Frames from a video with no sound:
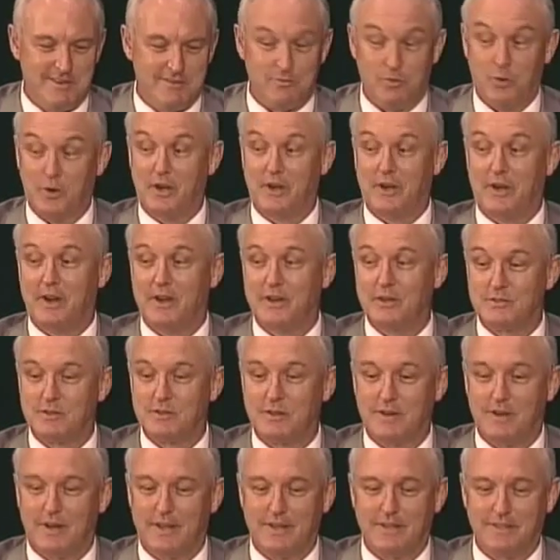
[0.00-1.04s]
forty days
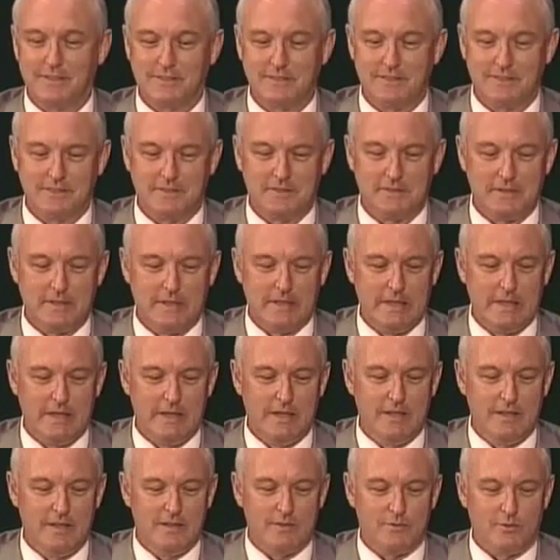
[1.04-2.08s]
and nights, uh,
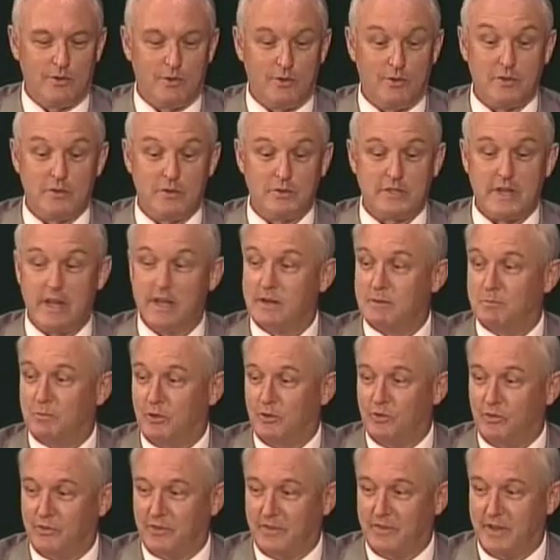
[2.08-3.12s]
with all those
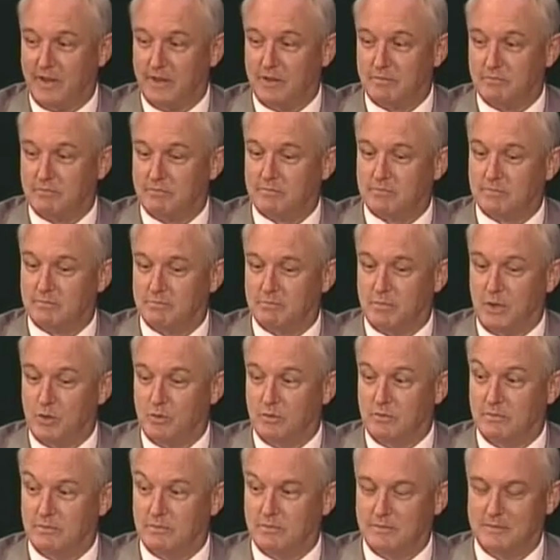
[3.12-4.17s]
animals in that
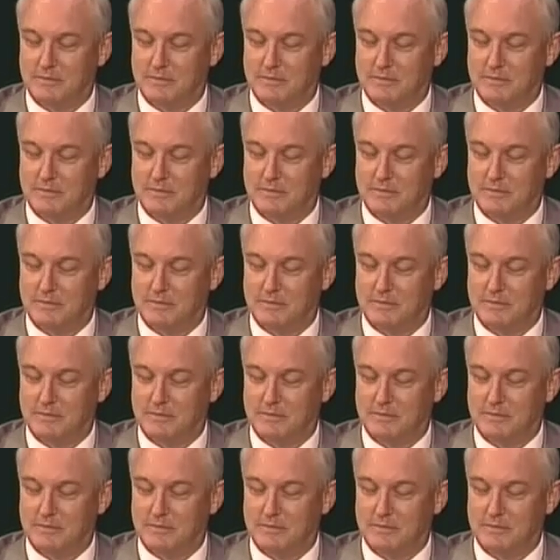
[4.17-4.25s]
boat.